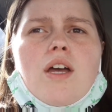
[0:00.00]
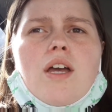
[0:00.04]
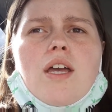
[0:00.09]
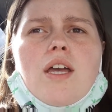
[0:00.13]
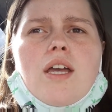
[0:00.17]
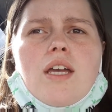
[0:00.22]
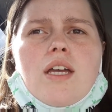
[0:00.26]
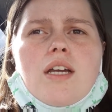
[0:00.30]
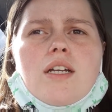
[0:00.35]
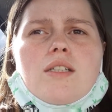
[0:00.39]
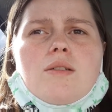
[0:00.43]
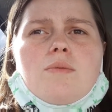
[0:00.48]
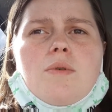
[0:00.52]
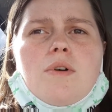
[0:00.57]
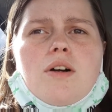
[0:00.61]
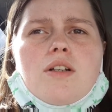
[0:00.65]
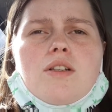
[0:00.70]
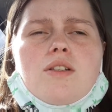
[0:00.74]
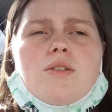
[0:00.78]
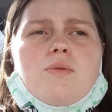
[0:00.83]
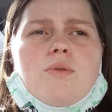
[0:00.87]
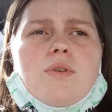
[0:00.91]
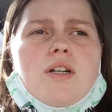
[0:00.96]
He is a
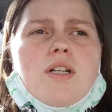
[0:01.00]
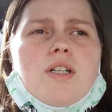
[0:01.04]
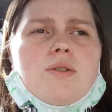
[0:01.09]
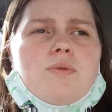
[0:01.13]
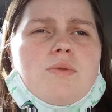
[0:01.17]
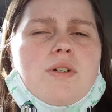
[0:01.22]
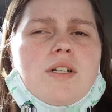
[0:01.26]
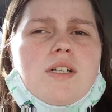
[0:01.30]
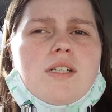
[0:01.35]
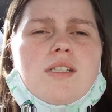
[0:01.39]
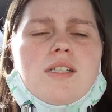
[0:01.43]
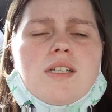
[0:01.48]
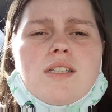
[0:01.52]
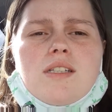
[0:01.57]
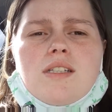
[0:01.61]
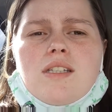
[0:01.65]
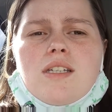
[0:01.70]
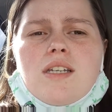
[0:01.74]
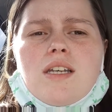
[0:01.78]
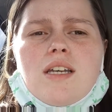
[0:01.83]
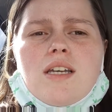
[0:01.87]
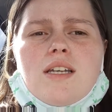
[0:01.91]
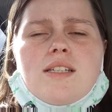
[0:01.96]
part of the 2020
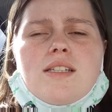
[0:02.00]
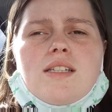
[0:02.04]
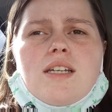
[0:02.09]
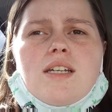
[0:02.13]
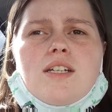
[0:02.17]
census.